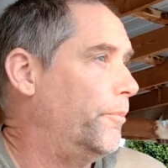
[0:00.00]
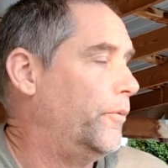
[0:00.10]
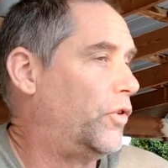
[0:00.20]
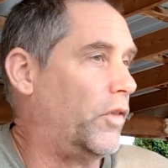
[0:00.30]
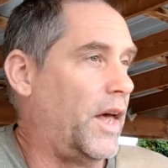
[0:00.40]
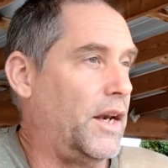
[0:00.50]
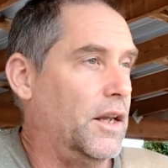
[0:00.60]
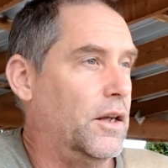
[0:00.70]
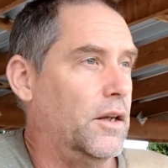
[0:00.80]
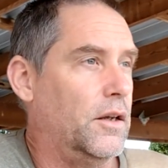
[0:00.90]
So that
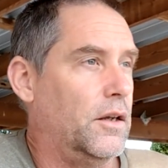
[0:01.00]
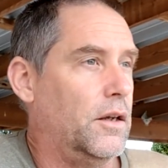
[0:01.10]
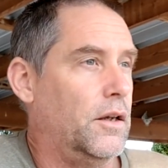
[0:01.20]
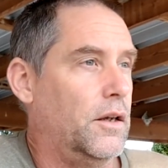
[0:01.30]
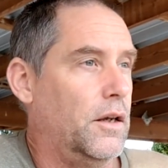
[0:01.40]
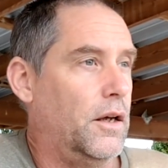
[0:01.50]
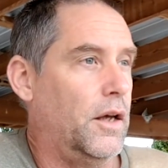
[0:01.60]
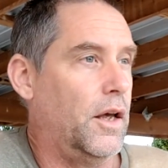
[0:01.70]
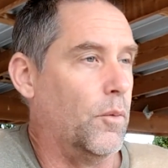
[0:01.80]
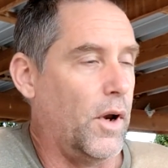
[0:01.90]

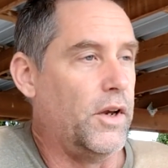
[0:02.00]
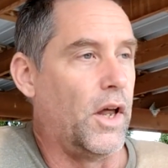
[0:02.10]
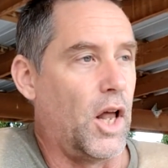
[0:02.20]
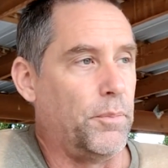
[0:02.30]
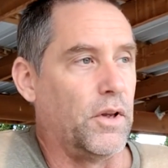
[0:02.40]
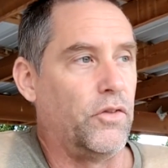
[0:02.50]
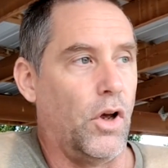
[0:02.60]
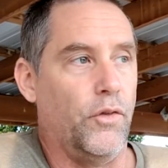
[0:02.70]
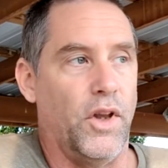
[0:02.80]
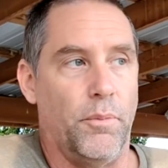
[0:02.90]
a red dot optic
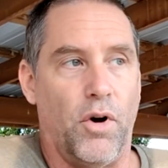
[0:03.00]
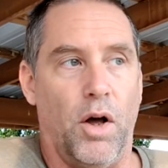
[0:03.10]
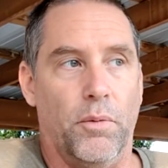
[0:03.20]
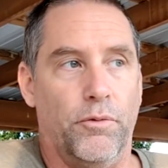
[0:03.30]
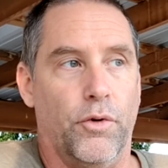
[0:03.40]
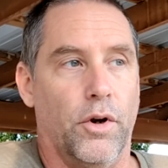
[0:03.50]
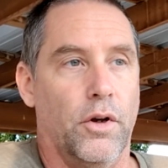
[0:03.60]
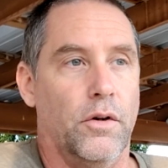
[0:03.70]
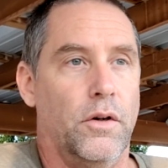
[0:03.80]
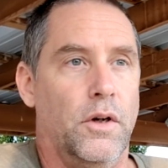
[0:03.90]
solves that problem for you.
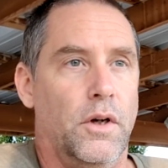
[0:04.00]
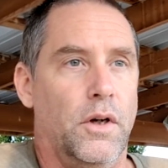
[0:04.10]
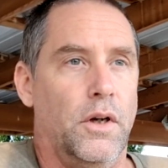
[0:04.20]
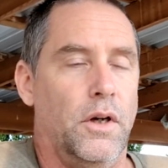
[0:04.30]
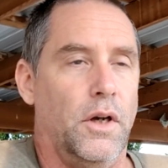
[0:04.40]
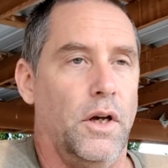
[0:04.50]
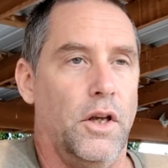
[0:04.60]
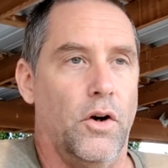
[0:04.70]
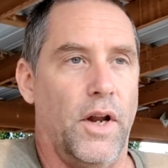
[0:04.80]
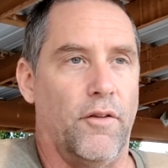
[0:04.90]
You
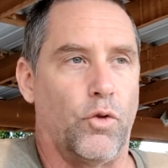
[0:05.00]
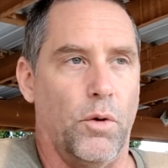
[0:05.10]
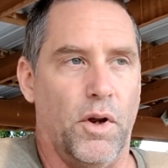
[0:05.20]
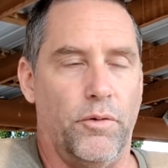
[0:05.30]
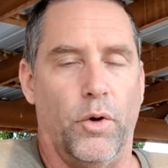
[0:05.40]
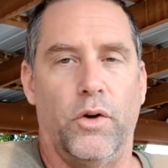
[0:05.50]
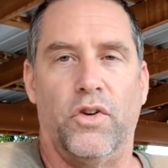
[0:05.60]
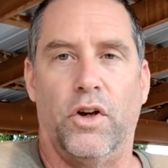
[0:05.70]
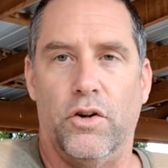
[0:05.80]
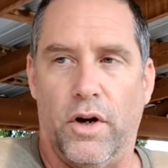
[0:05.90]
don't have to worry about
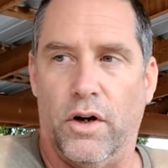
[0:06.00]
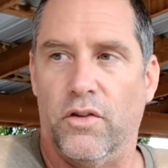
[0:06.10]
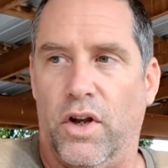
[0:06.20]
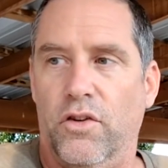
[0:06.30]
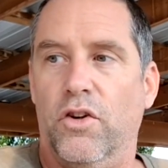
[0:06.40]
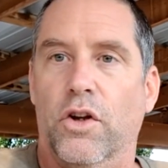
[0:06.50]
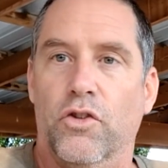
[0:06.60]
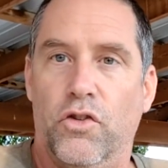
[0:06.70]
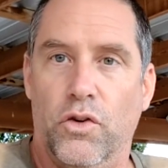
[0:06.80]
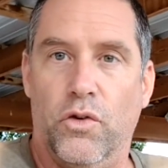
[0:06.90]
focusing on your iron sights. You can
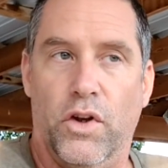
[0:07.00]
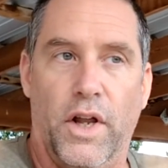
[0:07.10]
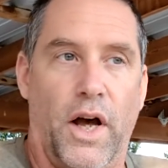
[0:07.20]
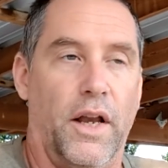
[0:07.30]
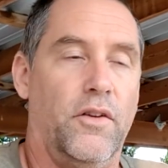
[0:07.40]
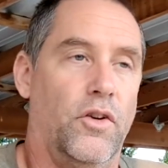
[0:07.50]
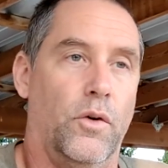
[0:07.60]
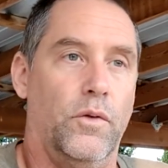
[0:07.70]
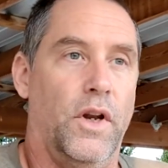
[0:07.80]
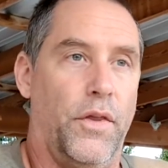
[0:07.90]
just use the dot.
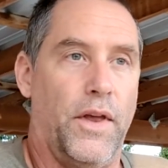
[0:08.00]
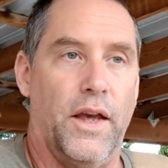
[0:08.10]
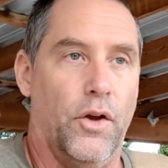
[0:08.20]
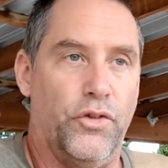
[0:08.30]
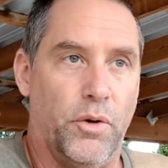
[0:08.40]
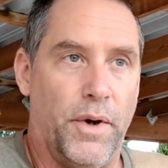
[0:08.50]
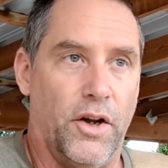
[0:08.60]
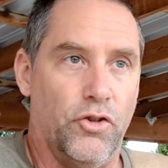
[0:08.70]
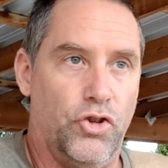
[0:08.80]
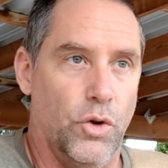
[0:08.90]
So nothing else
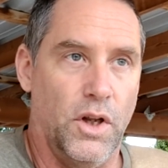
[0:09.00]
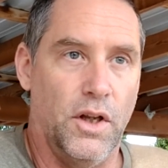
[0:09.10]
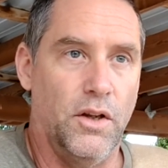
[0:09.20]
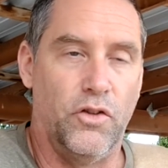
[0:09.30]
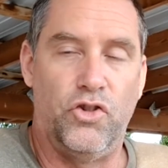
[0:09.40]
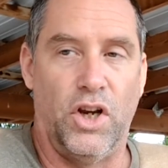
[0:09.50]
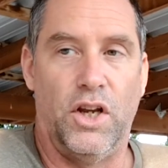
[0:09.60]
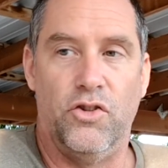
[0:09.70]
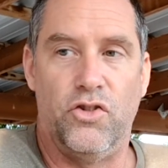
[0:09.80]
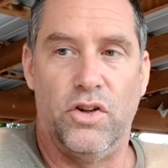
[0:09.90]
about shooting has
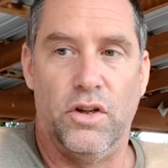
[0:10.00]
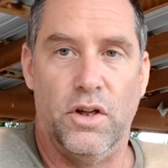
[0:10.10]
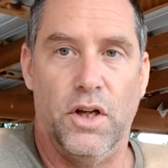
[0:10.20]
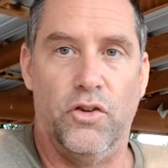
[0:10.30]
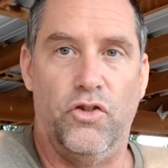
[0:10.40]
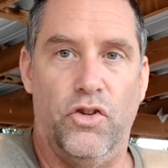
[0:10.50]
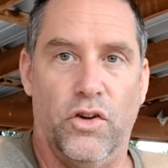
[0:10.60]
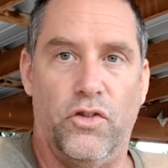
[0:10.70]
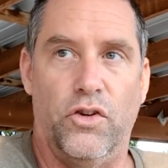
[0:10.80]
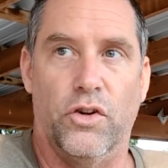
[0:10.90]
changed. It's
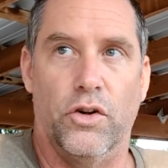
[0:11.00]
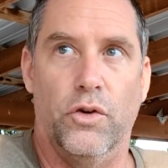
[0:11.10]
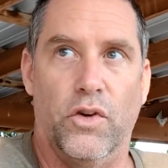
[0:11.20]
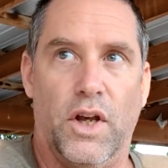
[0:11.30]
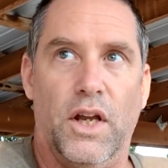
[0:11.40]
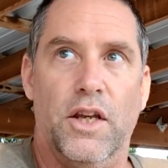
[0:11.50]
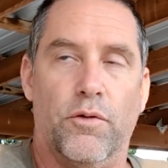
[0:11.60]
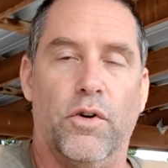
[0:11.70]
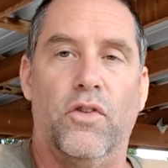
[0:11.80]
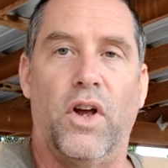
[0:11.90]
just you're using a
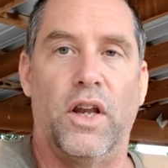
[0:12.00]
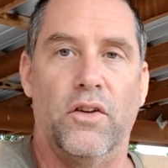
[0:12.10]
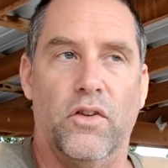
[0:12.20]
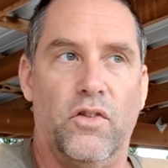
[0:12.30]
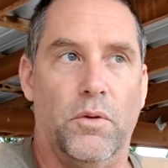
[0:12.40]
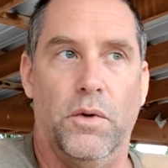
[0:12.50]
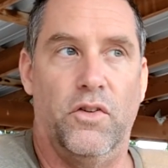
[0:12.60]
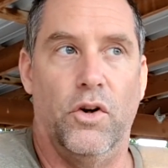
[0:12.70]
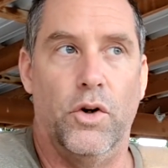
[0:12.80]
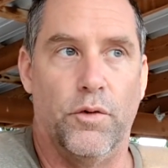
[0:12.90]
different sighting system.
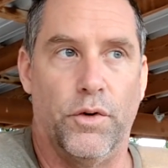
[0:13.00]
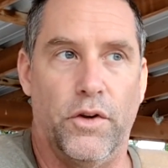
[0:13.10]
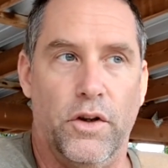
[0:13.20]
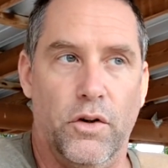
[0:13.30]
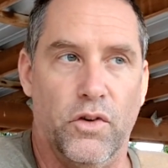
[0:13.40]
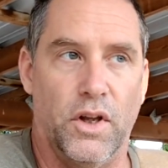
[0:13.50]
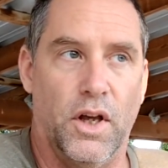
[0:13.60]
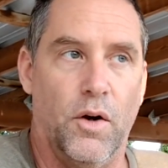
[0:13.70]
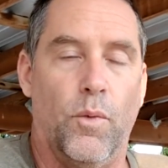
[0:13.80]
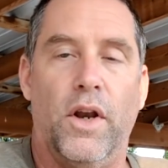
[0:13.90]
It's no different than using
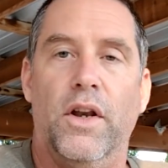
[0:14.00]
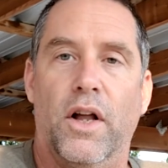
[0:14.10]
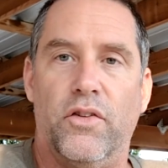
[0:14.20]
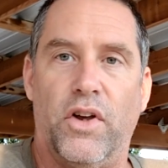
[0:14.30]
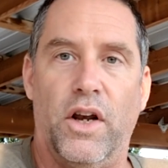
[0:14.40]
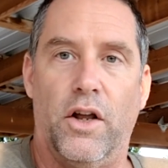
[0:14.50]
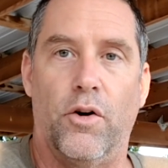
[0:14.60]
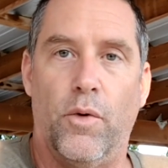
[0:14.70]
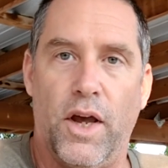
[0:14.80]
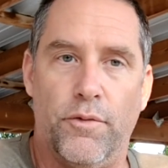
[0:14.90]
a red sight on a
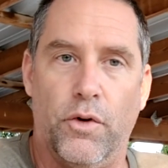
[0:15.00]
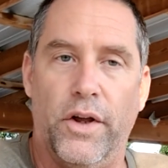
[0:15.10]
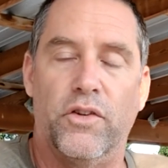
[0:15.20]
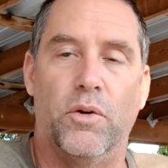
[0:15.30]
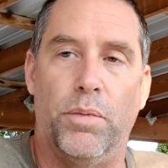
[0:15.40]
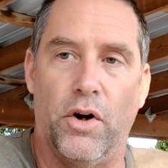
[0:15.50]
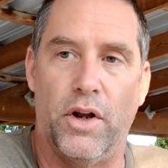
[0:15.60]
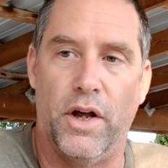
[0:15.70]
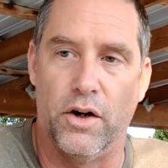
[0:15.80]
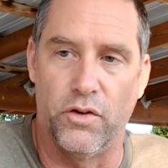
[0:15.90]
rifle as compared
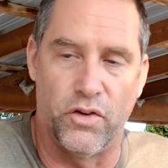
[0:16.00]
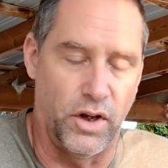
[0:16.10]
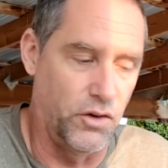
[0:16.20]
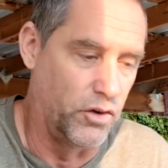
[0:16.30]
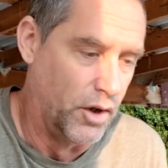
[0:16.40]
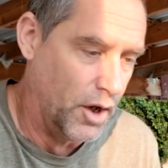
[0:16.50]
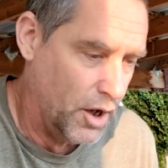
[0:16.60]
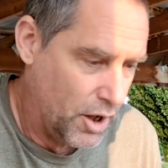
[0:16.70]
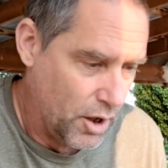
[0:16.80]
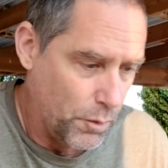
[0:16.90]
to iron sights,
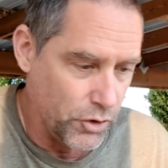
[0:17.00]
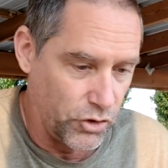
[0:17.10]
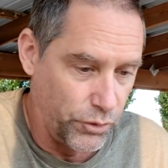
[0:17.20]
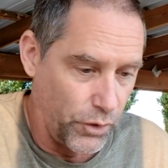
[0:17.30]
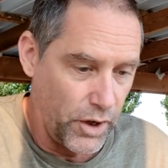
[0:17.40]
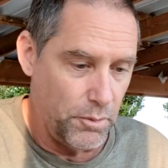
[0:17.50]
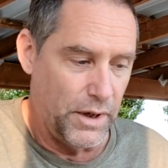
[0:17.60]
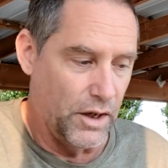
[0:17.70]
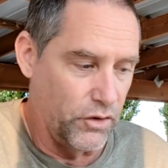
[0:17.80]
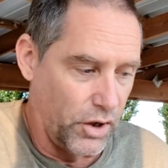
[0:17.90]
which is funny
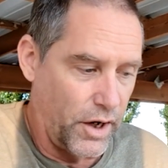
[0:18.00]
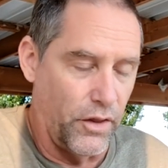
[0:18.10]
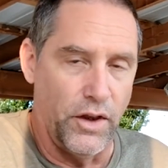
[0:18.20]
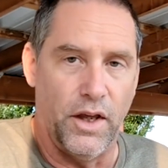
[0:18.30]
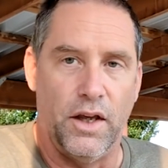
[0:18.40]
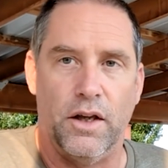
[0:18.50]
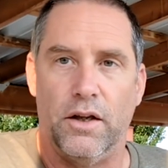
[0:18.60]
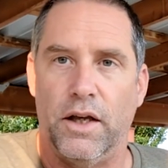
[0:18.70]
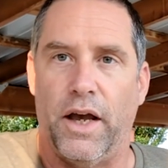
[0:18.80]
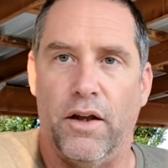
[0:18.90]
because a lot of the
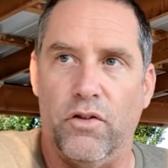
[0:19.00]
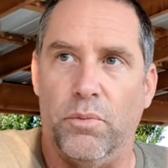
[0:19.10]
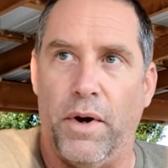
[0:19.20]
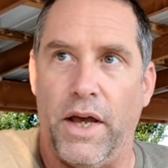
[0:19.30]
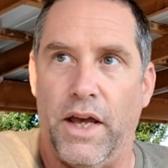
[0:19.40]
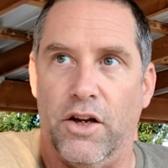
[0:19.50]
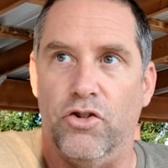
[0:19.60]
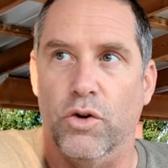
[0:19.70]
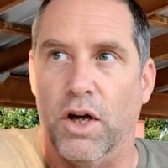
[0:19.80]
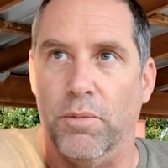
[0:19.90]
guys my age
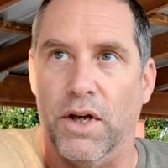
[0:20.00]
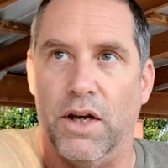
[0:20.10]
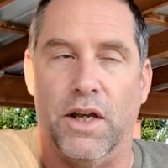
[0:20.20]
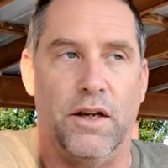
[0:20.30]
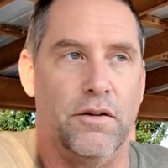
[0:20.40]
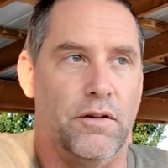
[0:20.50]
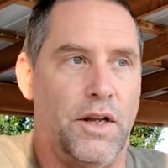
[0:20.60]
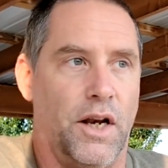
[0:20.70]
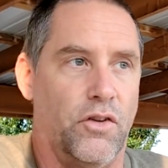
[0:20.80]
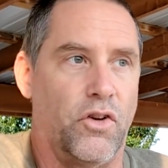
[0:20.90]
who come in and
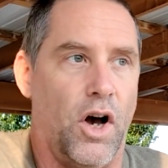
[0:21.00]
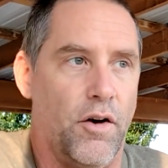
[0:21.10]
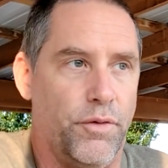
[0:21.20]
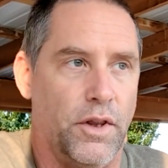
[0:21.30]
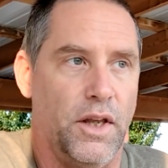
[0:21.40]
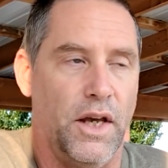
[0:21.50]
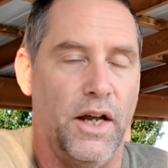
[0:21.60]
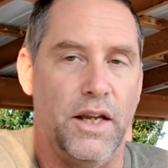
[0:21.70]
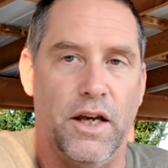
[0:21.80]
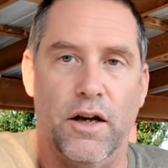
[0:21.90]
kind of scoff at the
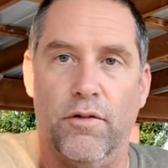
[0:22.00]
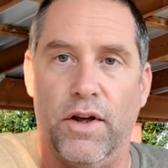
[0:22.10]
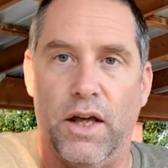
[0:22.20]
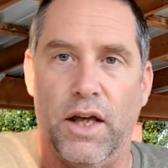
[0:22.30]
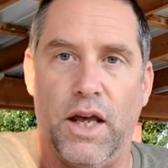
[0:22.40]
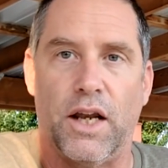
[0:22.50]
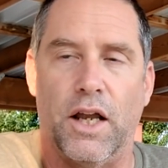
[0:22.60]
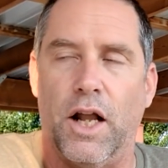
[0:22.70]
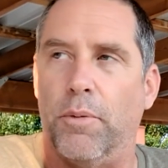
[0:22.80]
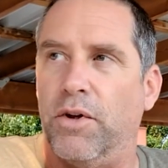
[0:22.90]
idea of a
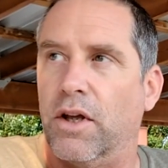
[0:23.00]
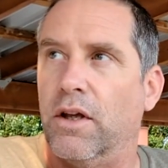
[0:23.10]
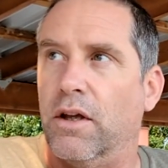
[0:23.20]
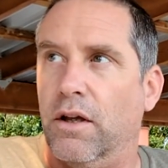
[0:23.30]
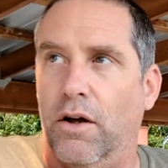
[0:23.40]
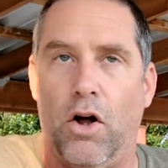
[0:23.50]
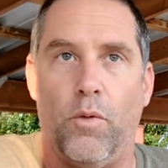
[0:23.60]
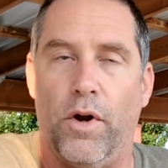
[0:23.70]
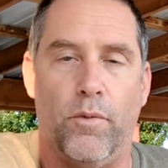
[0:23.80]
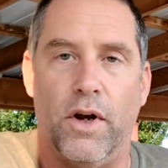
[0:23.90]
handgun optic all
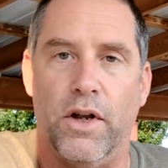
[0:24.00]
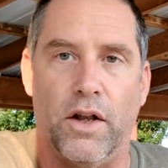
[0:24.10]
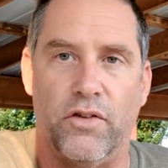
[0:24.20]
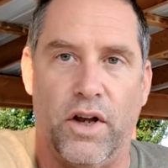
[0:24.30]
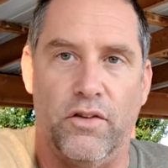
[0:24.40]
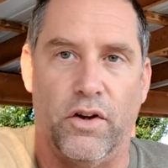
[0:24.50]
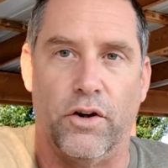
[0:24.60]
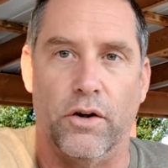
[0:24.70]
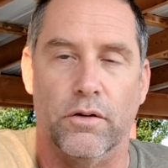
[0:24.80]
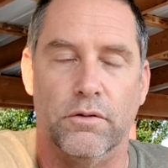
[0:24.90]
run red dot sights on
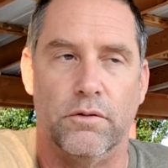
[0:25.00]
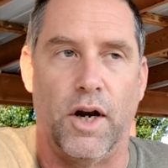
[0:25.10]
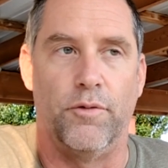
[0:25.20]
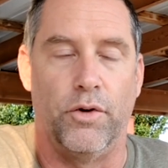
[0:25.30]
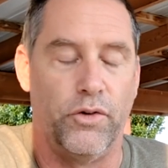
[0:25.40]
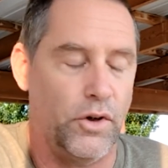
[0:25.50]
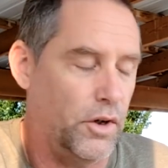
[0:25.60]
their rifles.